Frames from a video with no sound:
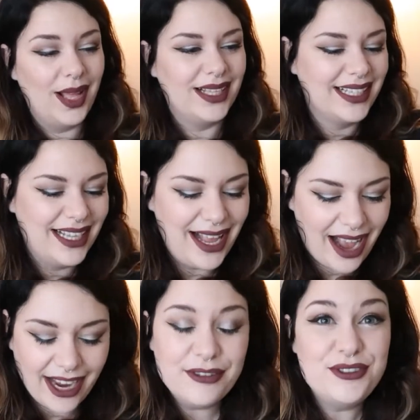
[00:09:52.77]

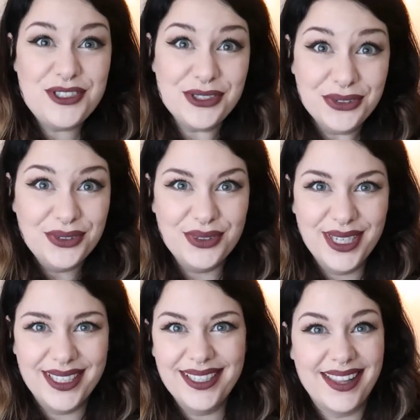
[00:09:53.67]
I have
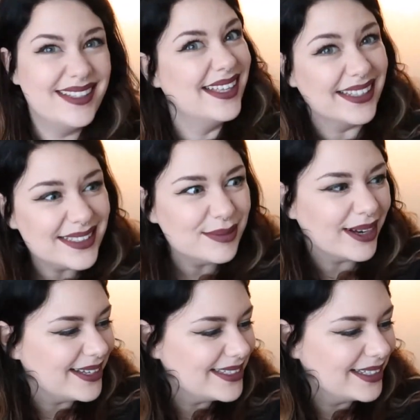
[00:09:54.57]
2. Is that
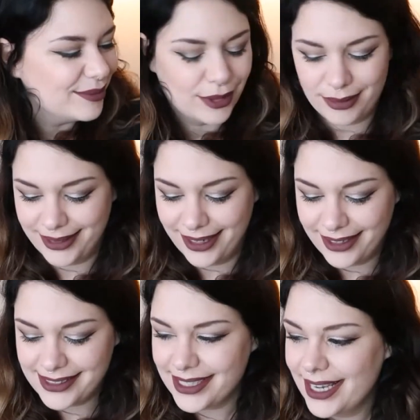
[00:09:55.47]
surprising? Probably
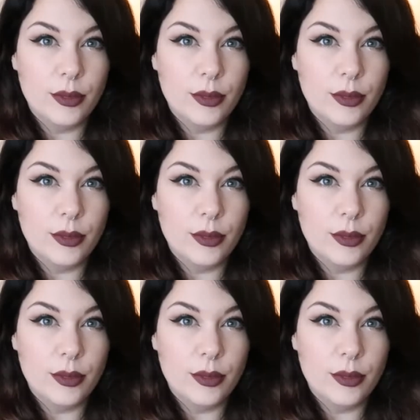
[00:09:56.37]
not.